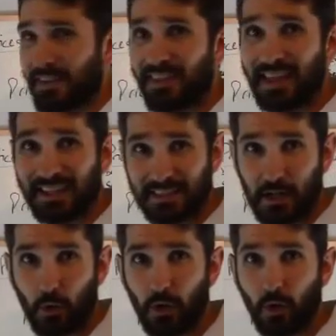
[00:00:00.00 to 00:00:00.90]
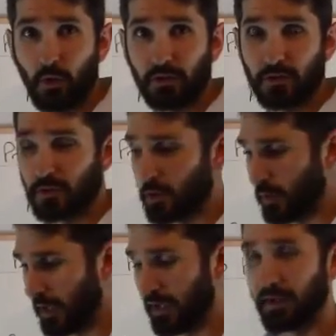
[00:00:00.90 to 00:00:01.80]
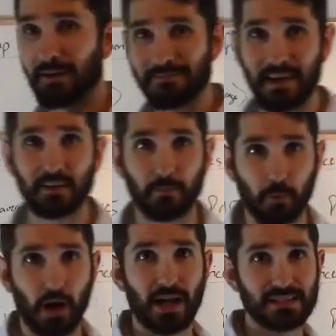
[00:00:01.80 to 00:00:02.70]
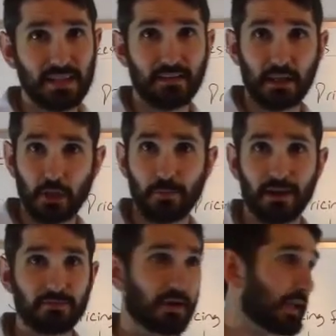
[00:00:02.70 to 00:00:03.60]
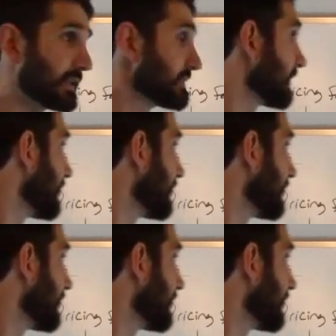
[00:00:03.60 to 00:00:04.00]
of the things that are going to, to uh, affect the pricing that you may face.